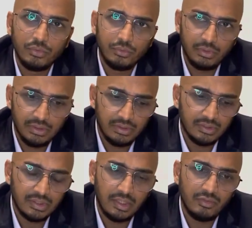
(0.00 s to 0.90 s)
You
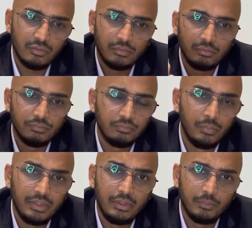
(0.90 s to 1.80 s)
discuss
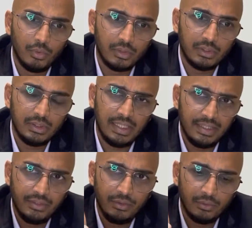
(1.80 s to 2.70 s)
with the broker
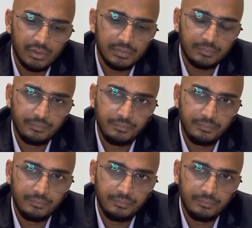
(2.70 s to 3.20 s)
and the owner